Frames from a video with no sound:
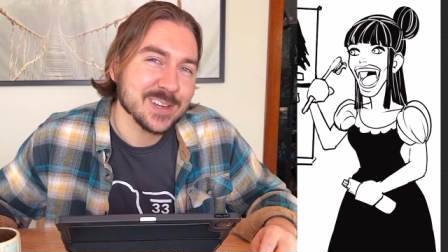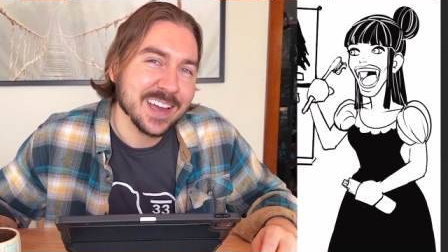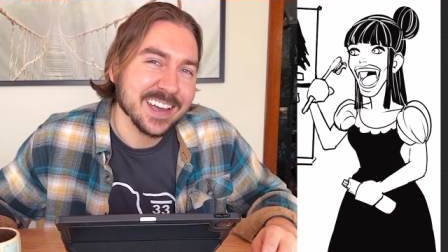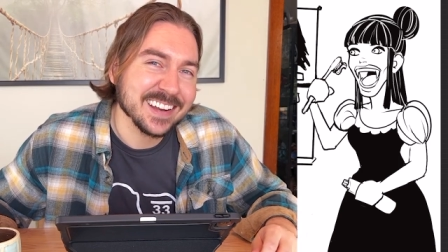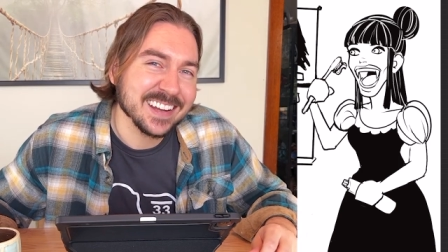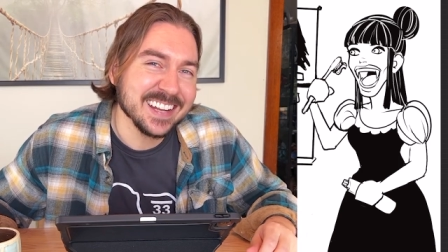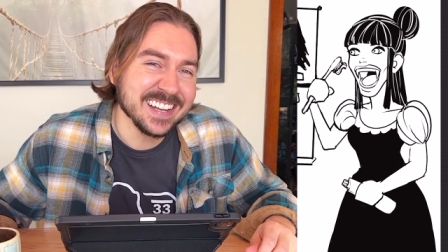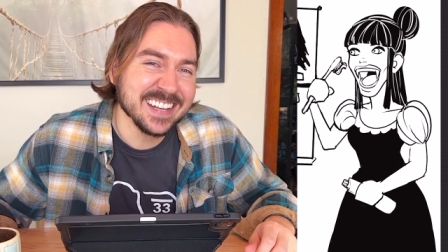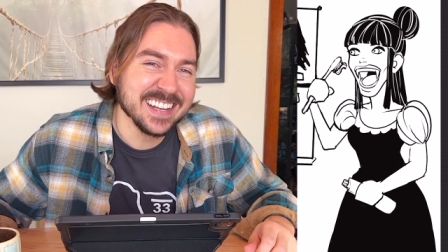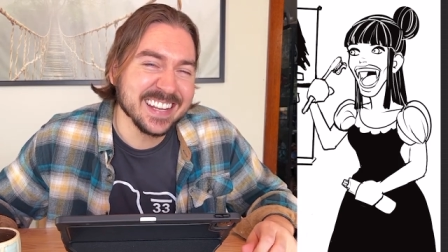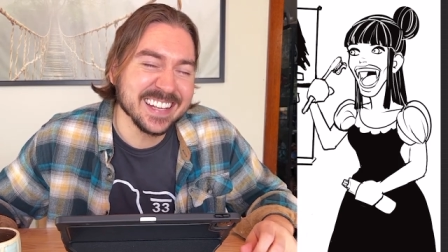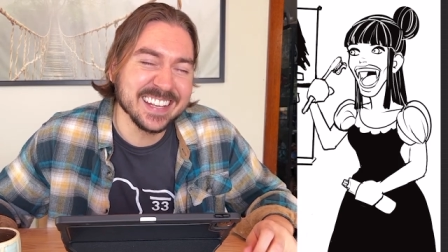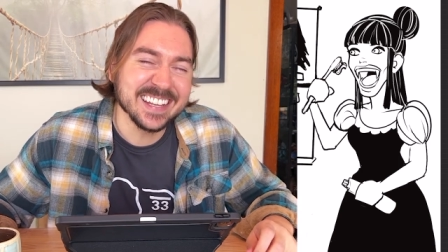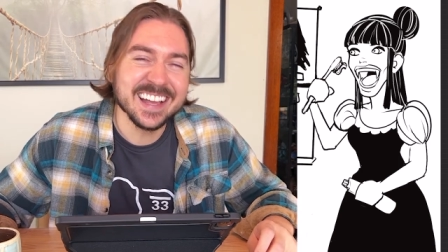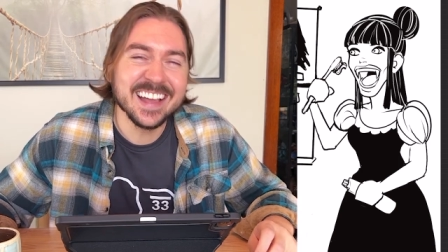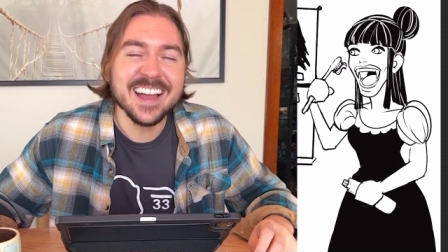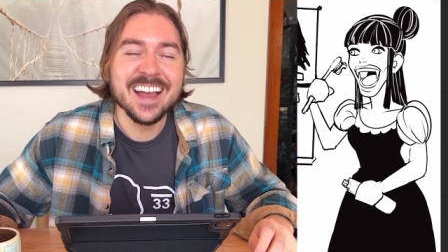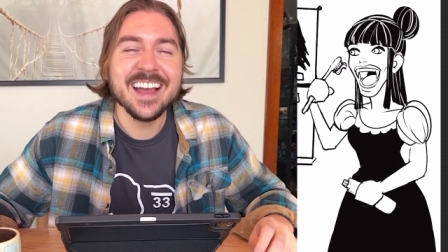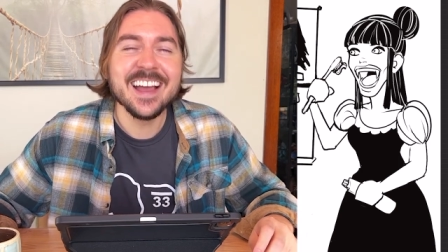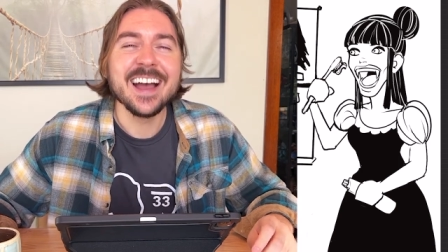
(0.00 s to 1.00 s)
it.
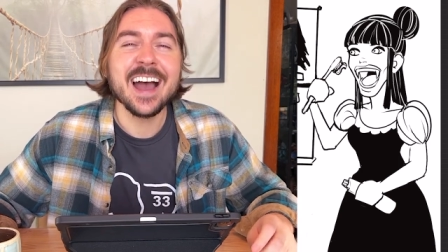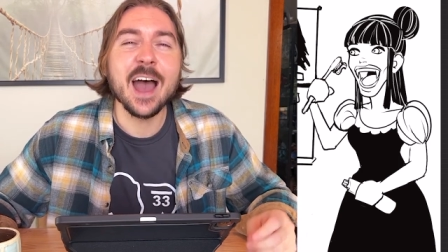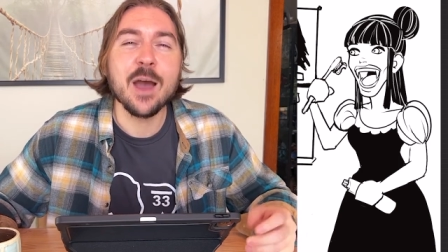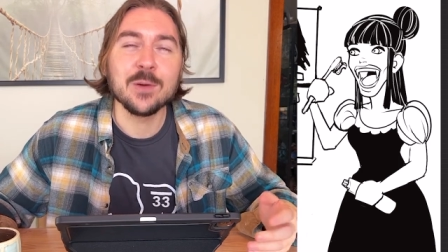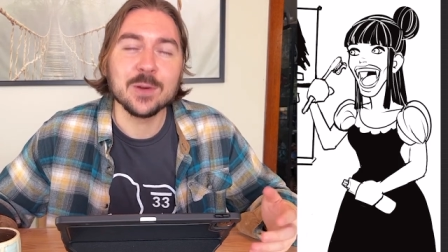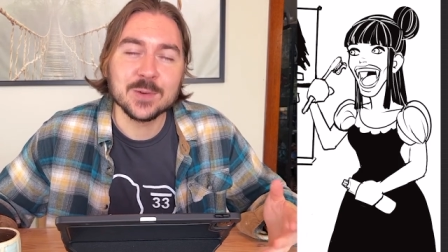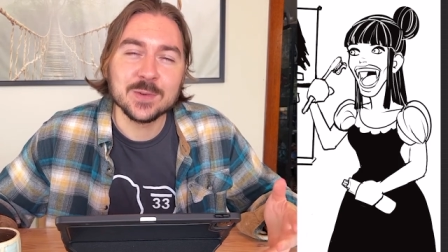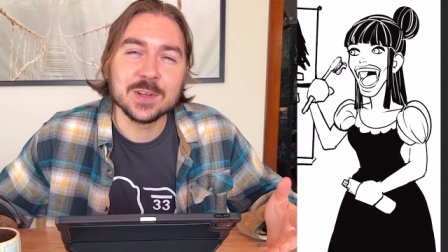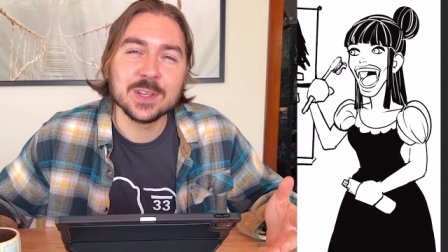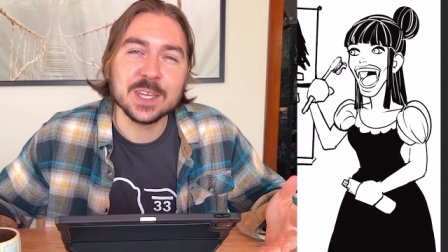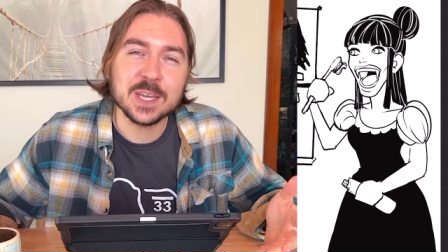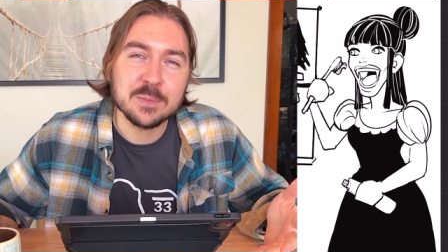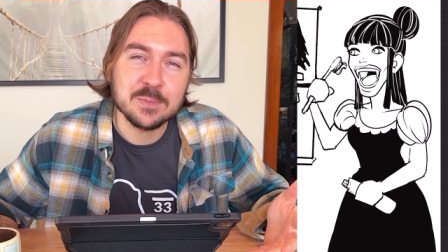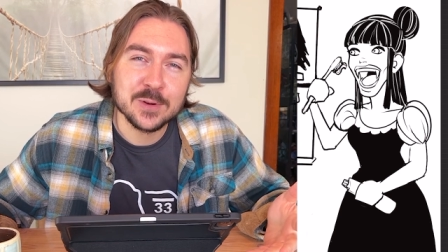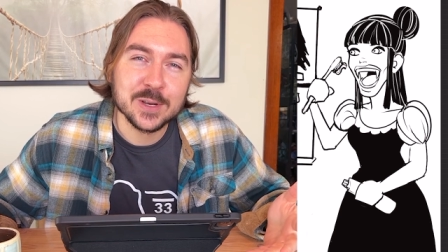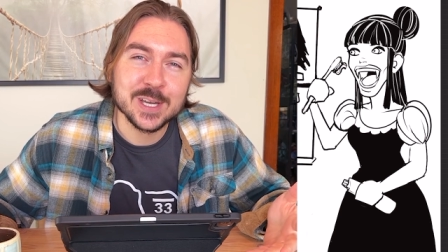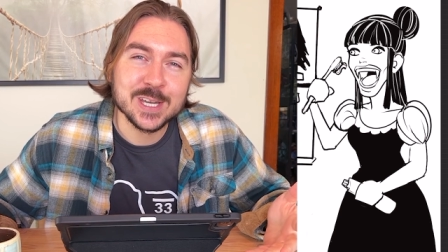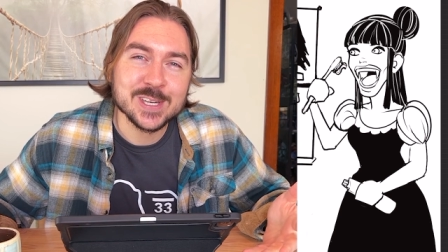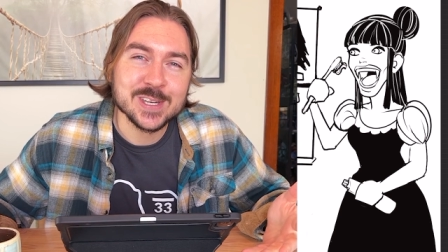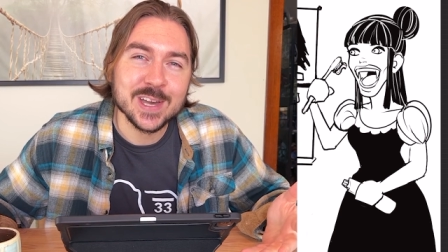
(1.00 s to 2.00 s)
I would really
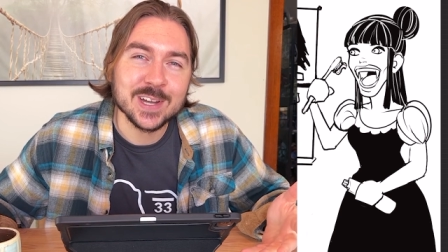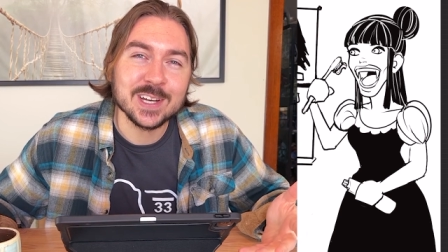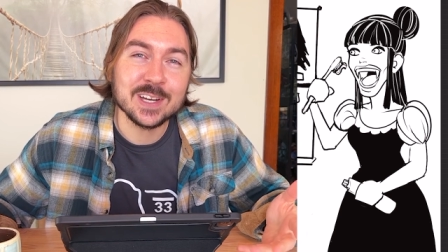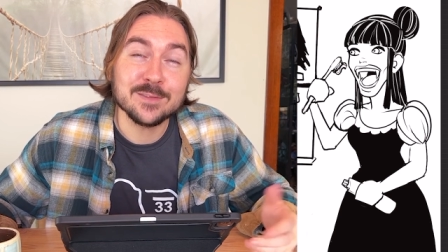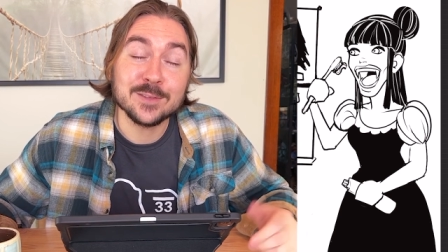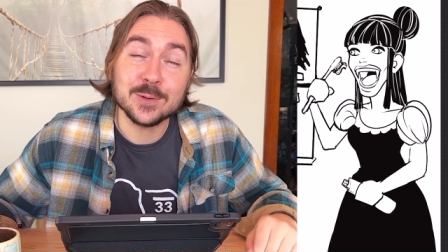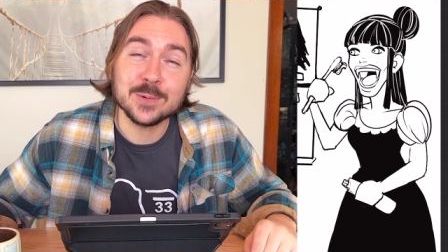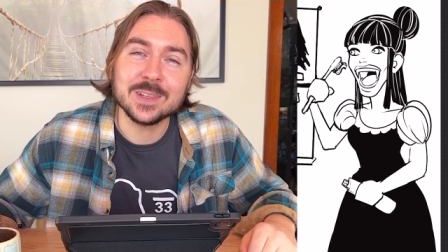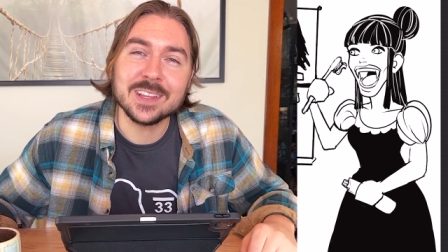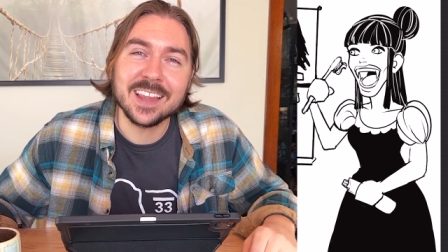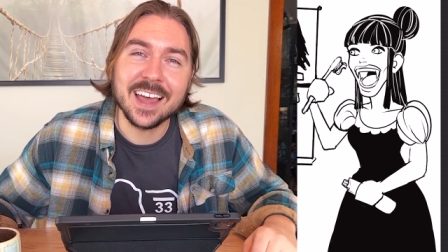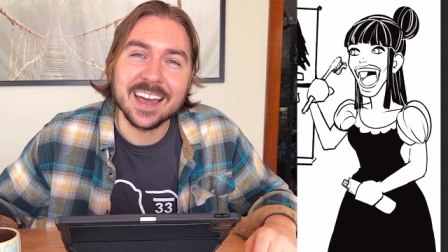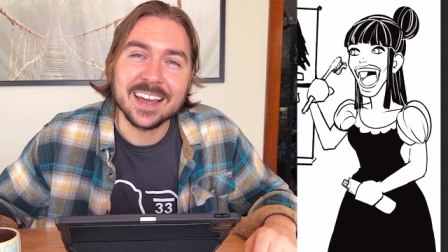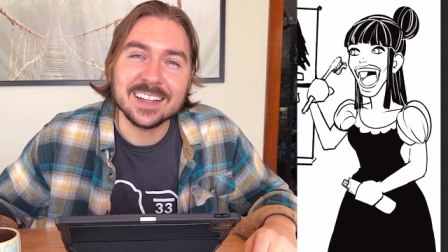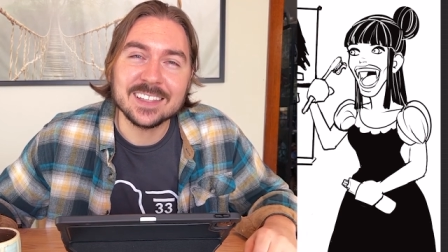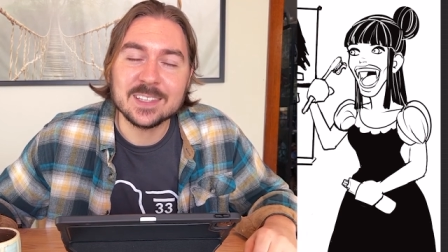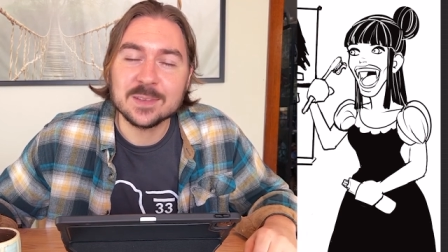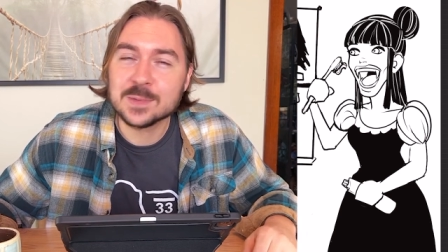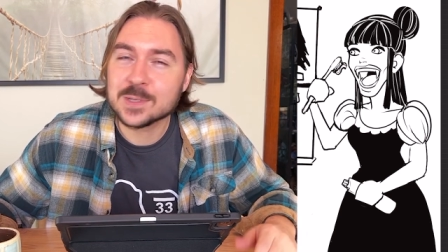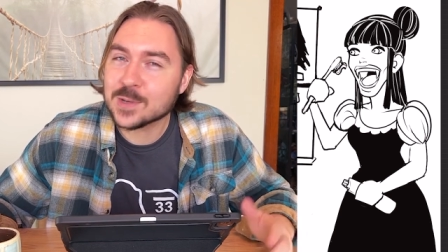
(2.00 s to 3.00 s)
appreciate it if you would like and
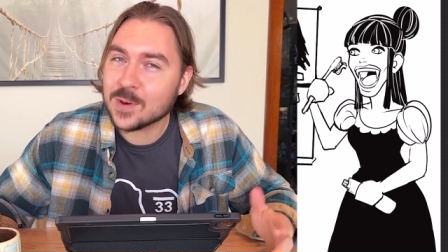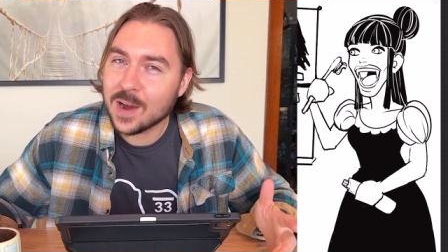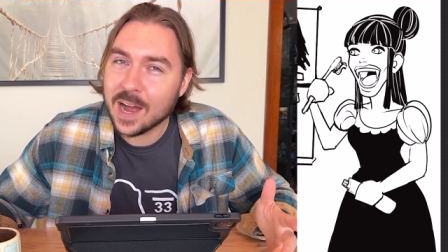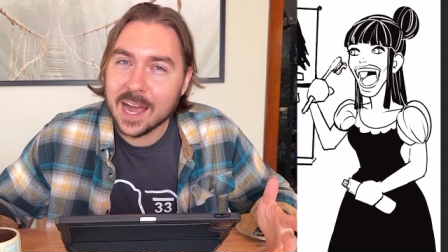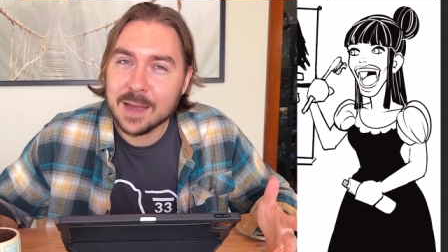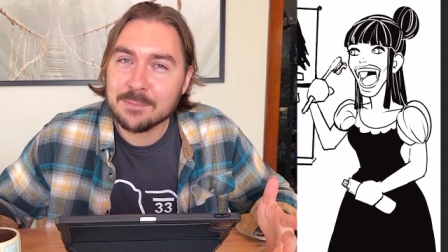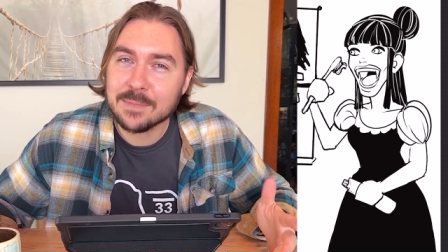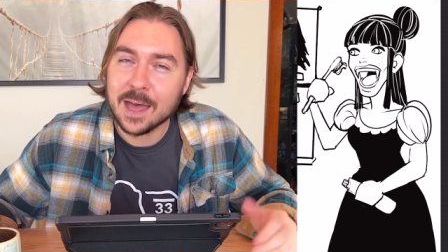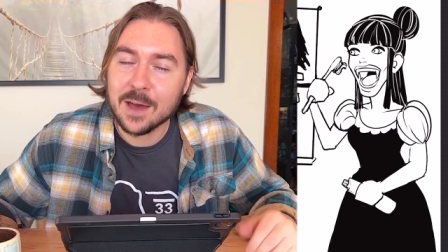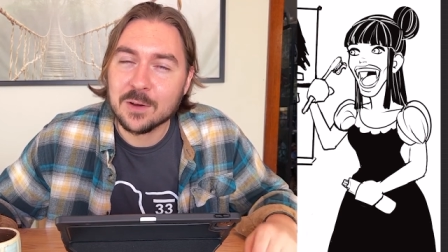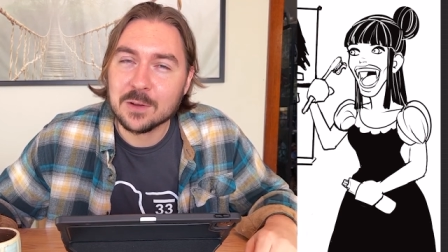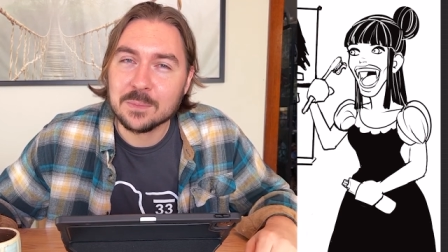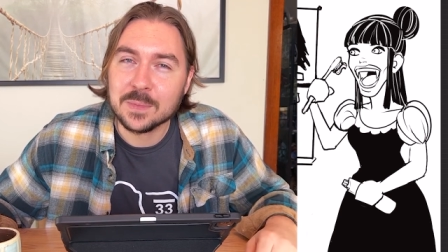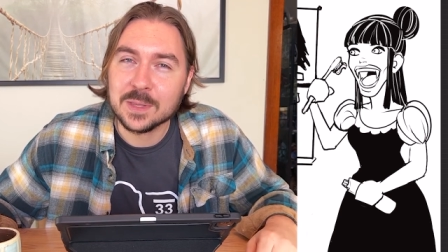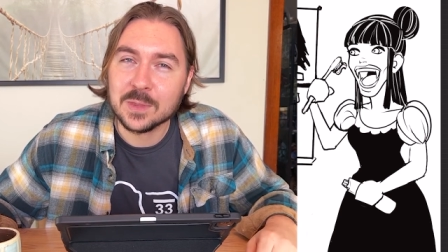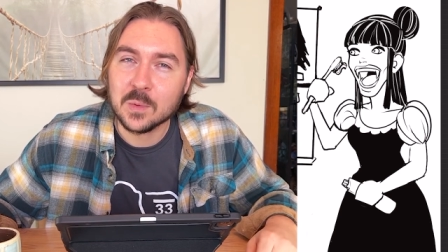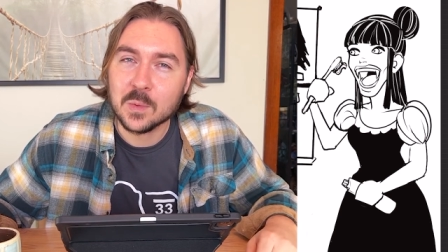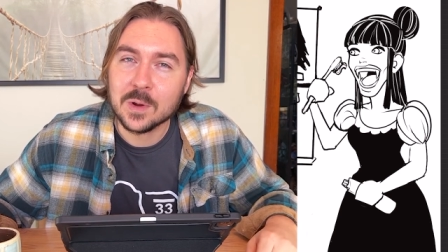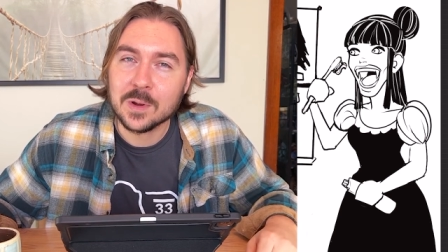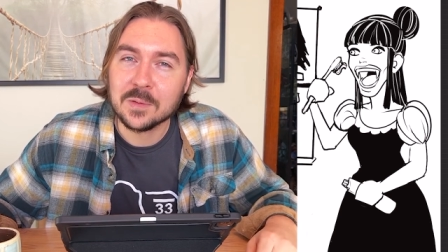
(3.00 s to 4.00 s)
subscribe. That would mean
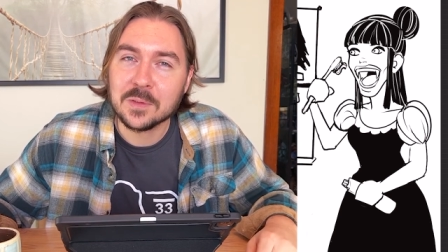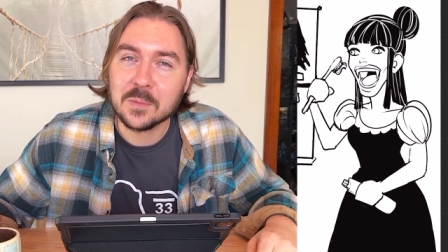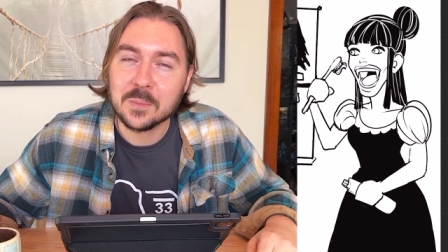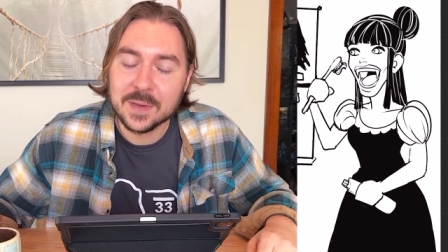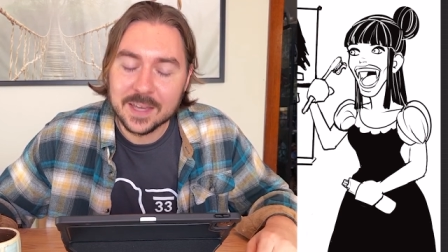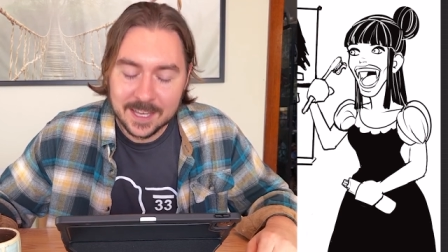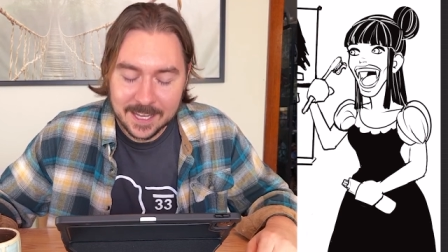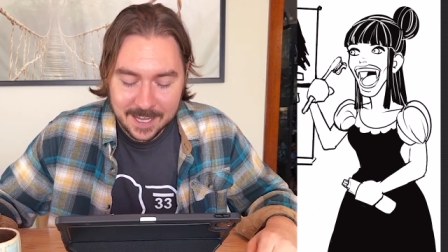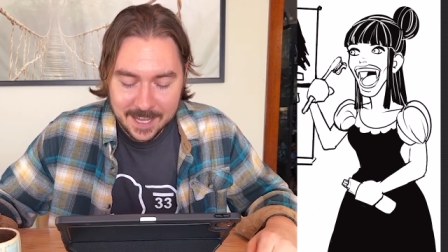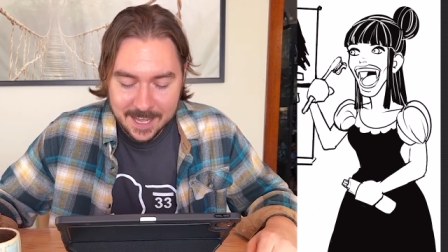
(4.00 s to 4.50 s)
the world to me.